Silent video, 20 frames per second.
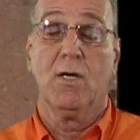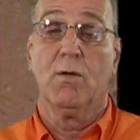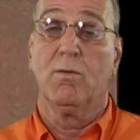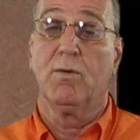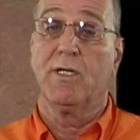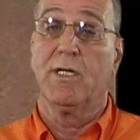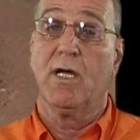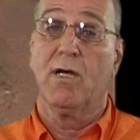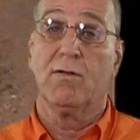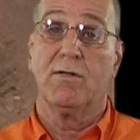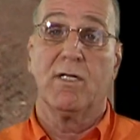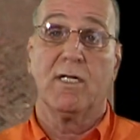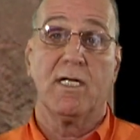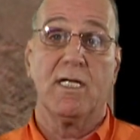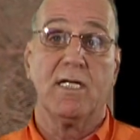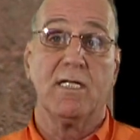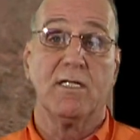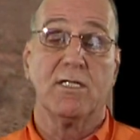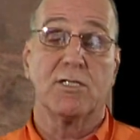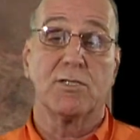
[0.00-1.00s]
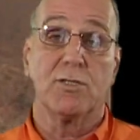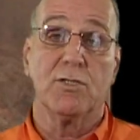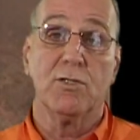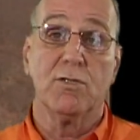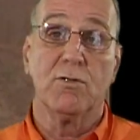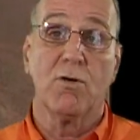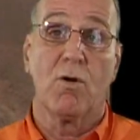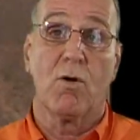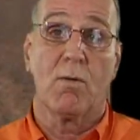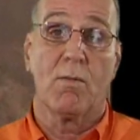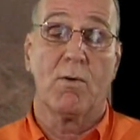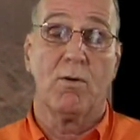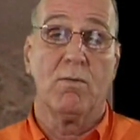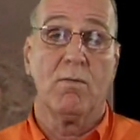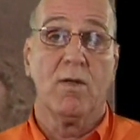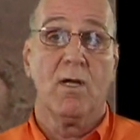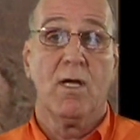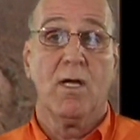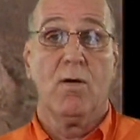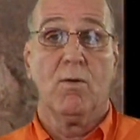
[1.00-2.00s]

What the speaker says: We know that in this new normal,